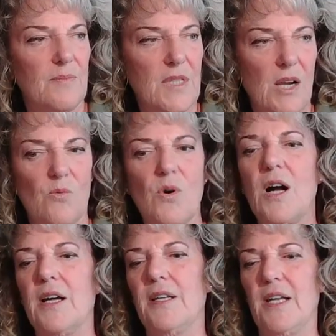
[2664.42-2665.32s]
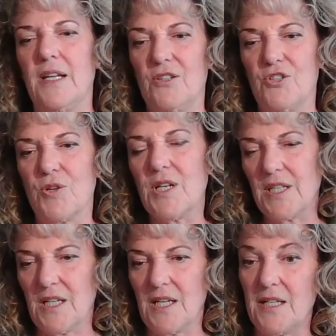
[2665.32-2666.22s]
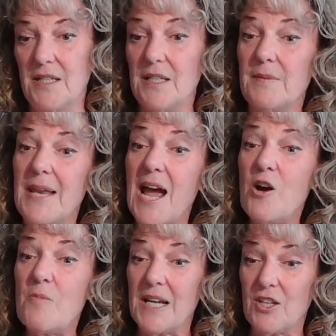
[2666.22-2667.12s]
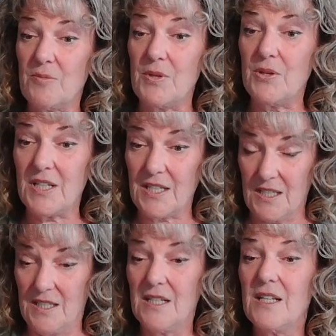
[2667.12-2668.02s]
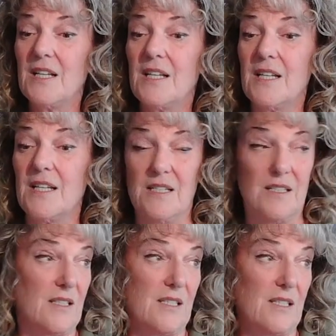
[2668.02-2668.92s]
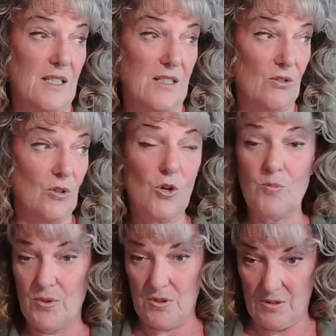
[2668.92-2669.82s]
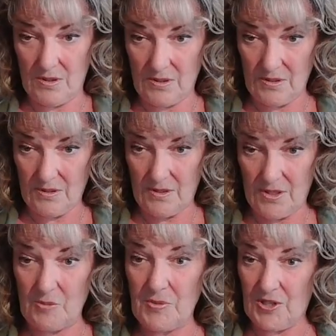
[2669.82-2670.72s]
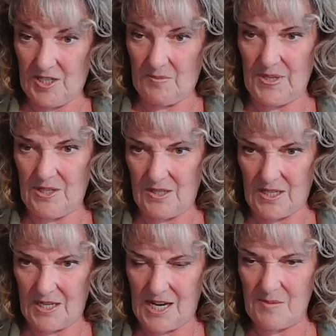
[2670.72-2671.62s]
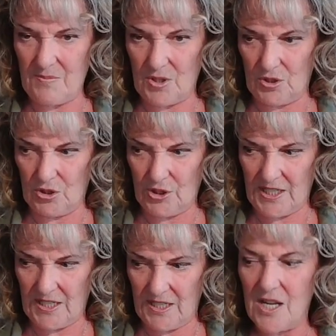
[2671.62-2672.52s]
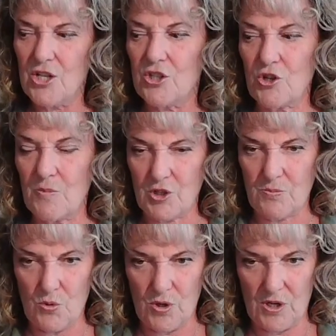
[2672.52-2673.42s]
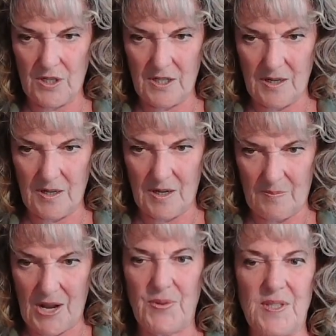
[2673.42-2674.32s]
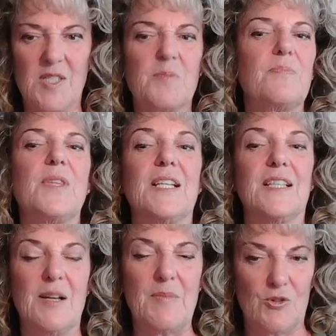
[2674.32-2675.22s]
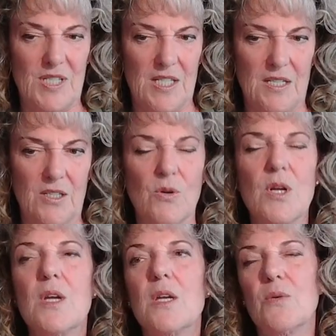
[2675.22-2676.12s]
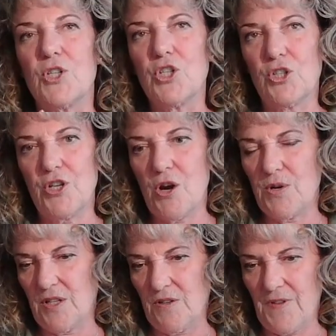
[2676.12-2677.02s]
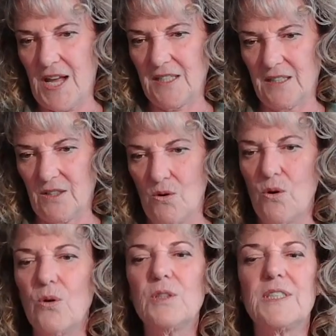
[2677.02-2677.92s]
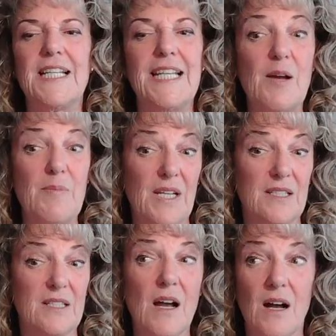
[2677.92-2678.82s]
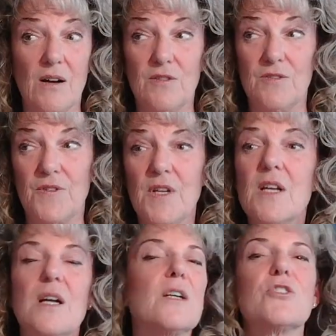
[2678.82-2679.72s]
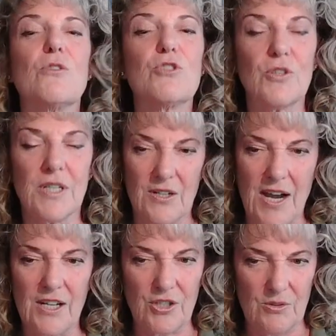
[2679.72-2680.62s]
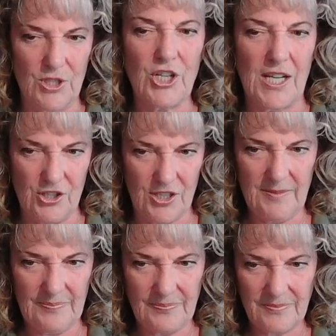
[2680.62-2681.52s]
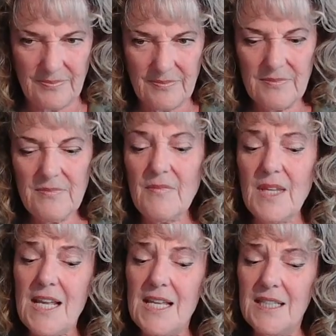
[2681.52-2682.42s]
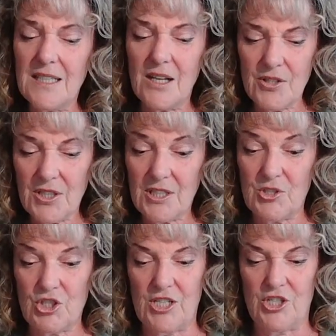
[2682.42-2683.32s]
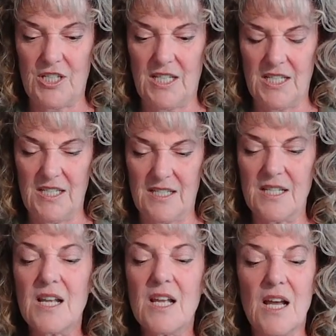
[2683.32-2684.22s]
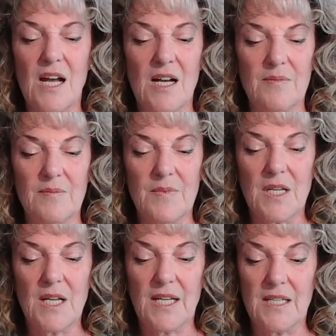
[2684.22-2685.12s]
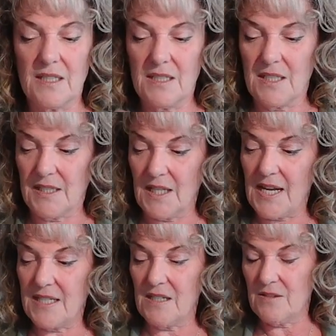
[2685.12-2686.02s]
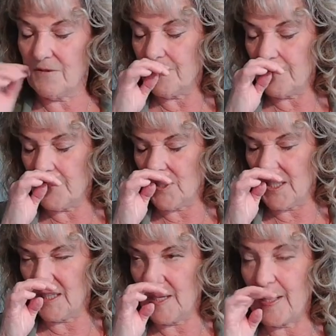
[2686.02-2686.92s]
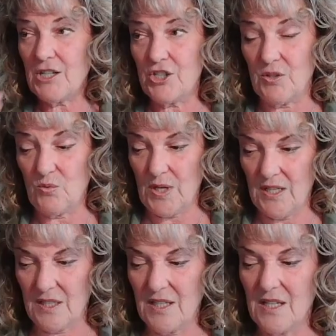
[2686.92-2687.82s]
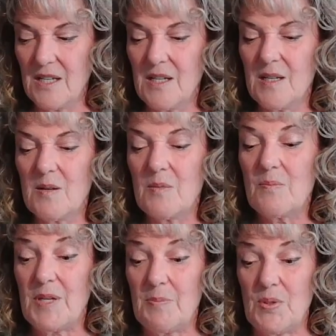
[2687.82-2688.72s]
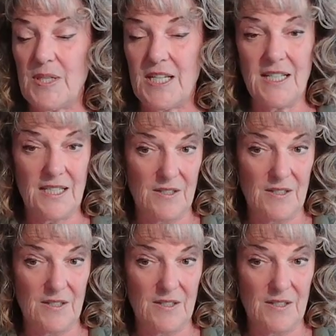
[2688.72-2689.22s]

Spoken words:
Taiwan and Australia. And now my community is a global community, and I'm learning so much more about this thing that I'm interested in. So we took note of the fact that the whole dynamics of social interaction were changing. And then the other thing that was changing is in light of, or in connection with, people eating